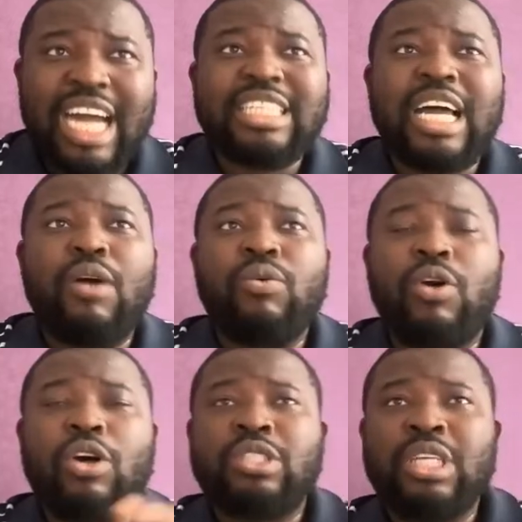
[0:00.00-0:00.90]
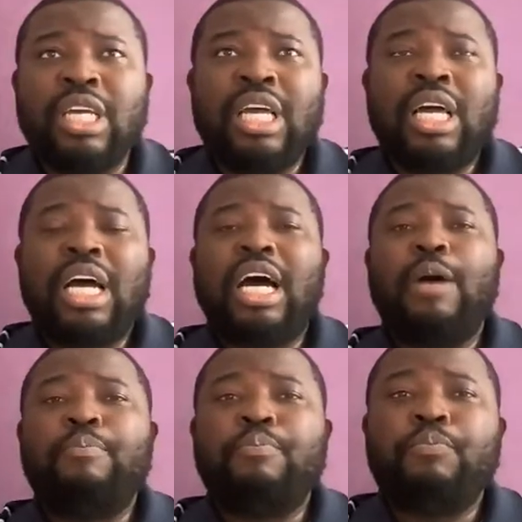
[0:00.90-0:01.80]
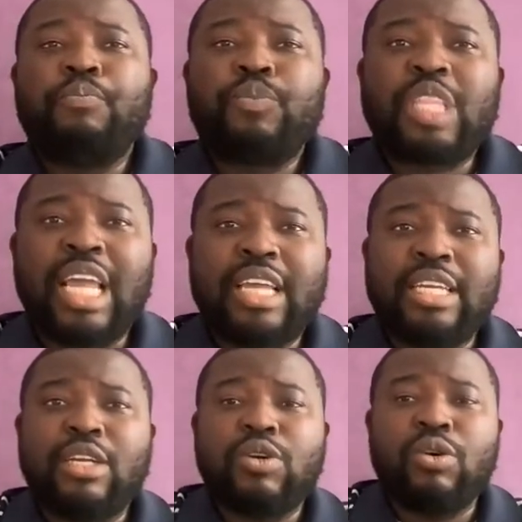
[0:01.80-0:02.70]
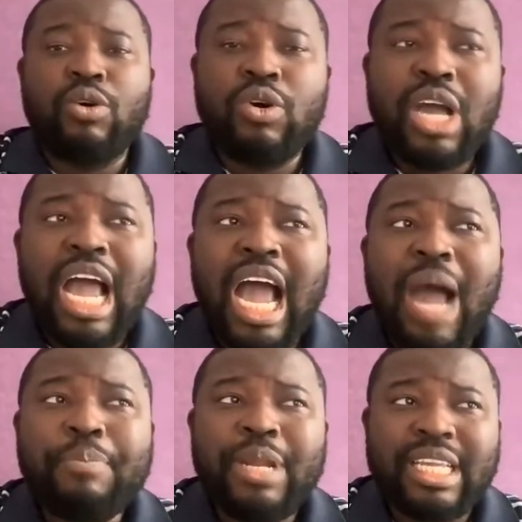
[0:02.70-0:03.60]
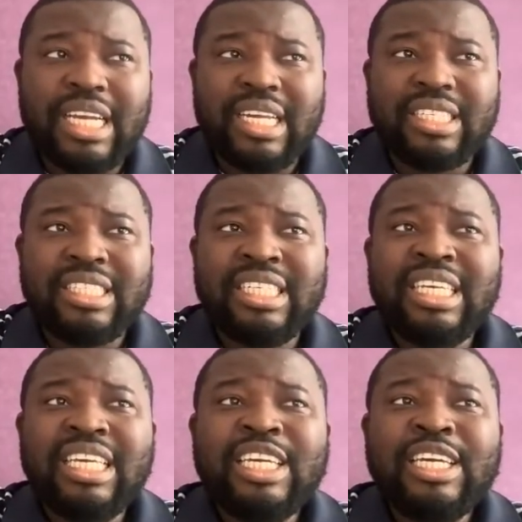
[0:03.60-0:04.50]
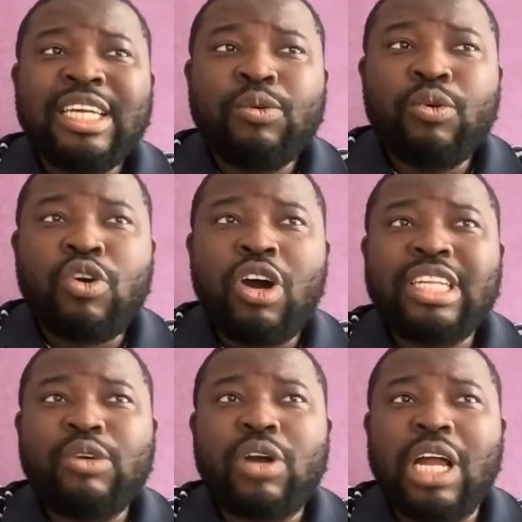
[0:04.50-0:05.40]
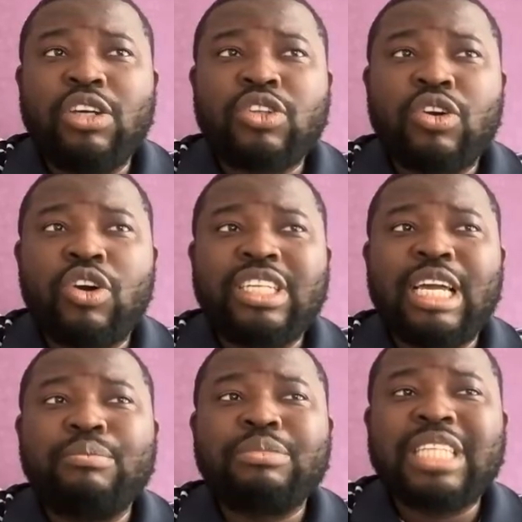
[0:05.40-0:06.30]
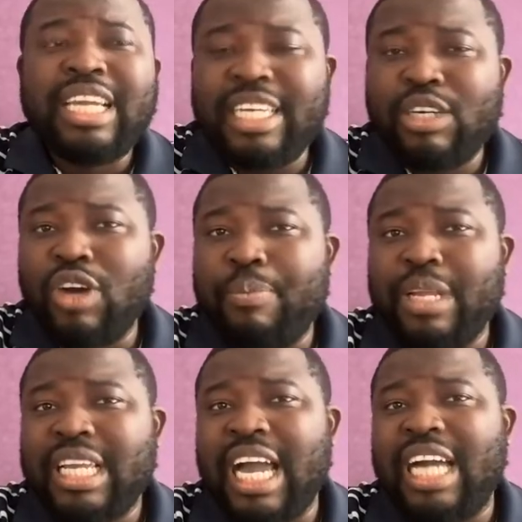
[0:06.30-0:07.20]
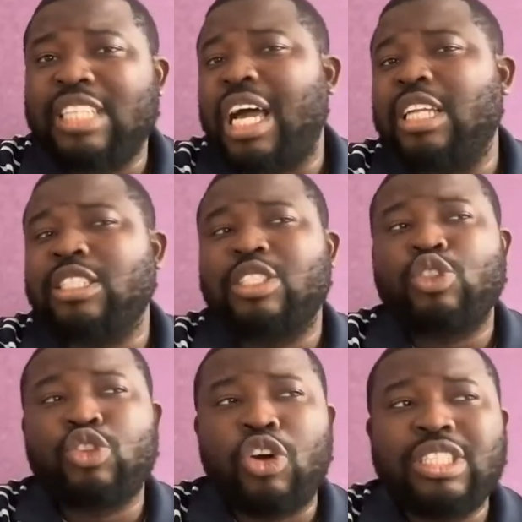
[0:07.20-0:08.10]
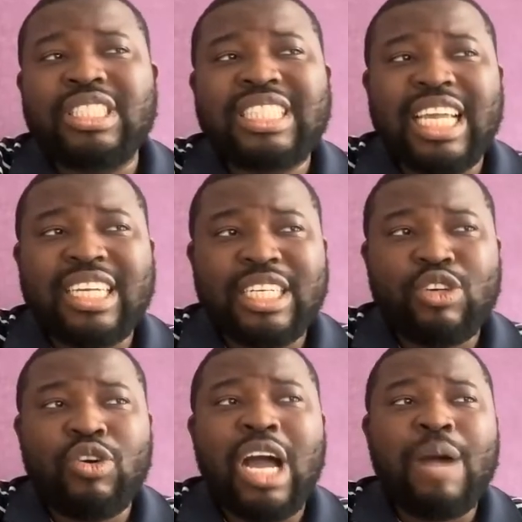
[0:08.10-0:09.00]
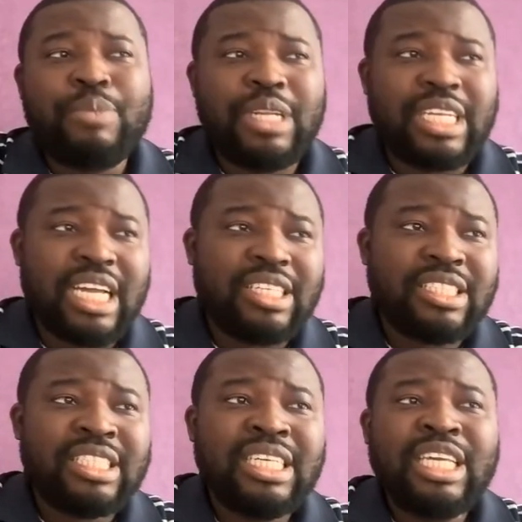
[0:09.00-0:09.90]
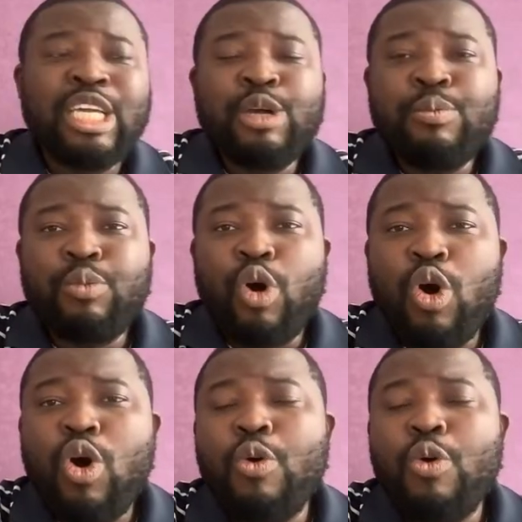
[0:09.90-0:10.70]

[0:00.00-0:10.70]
and what technical applicants. We can also call them technical applicants and non-technical applicants. But